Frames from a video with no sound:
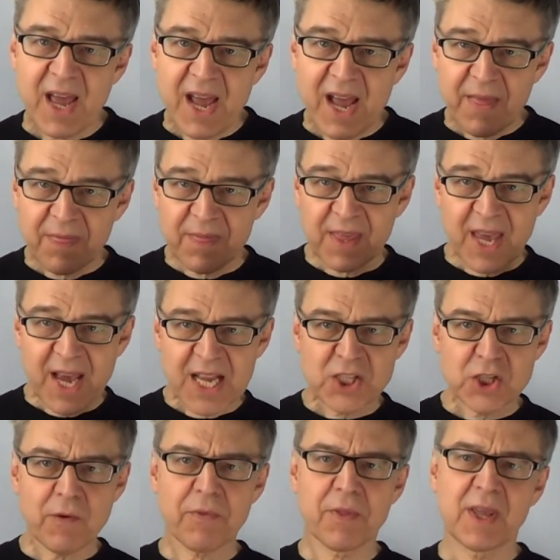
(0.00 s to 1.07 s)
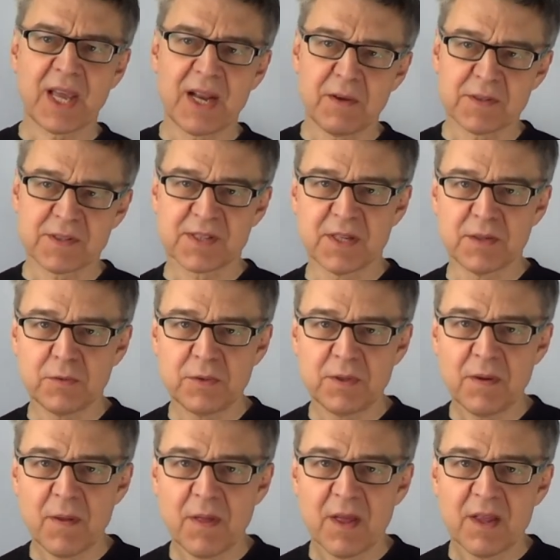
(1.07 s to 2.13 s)
At the edge of the yellow
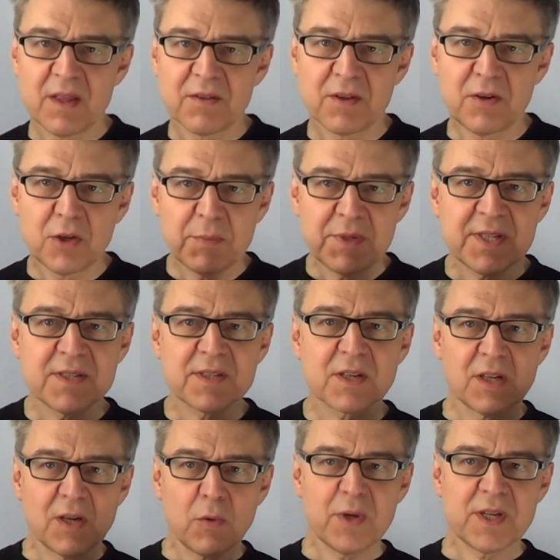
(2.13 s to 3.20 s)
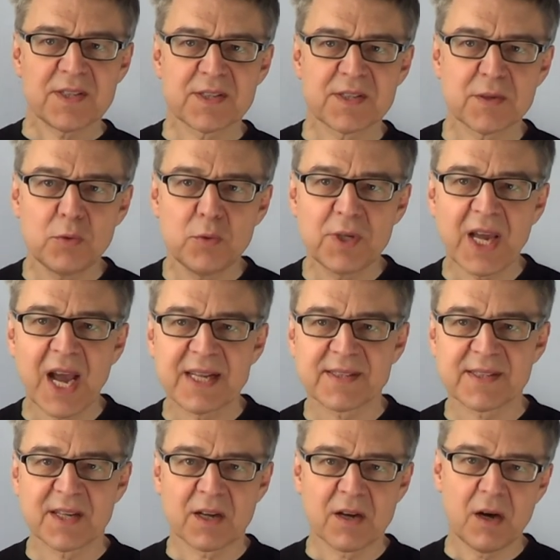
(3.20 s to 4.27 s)
zone, the luminous glowing soot gets
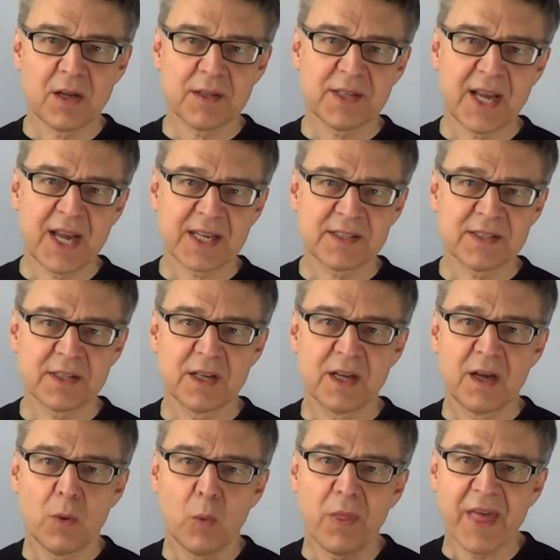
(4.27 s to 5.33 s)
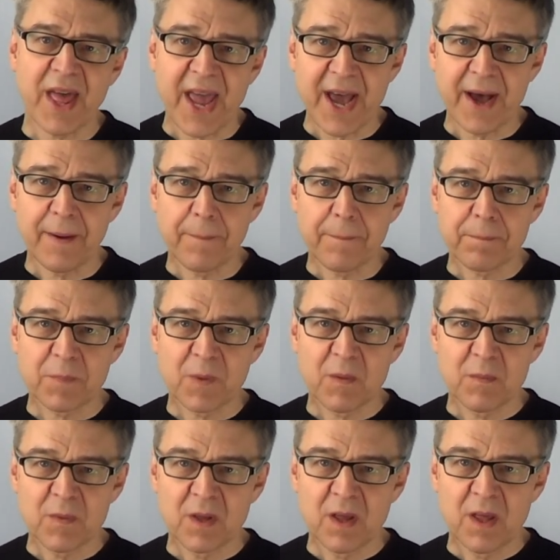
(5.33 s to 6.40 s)
in contact with air.
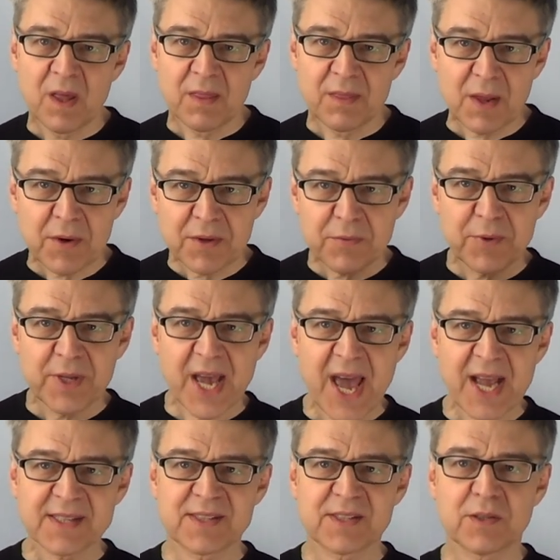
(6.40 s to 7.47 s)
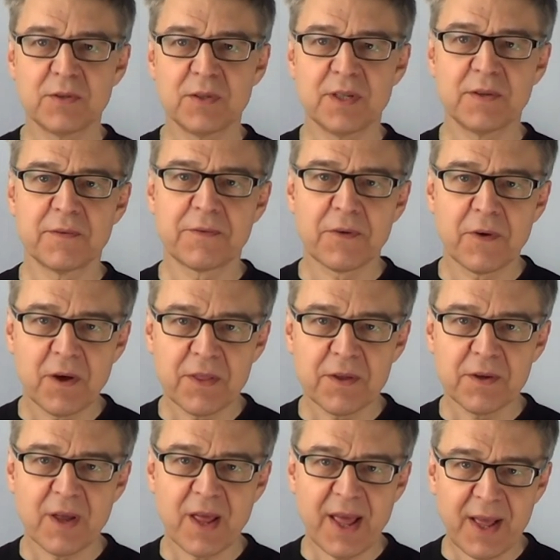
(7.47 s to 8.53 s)
There it reacts to, in a
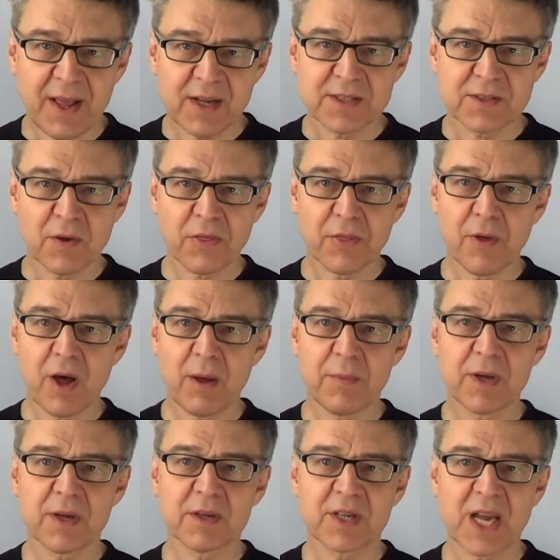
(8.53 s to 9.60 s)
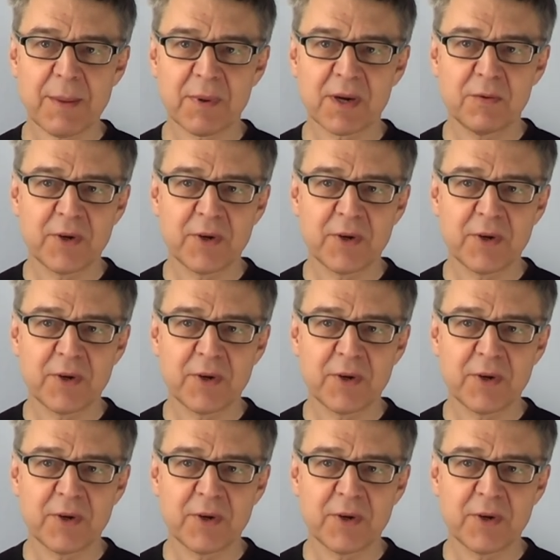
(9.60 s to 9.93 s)
further exothermic chemical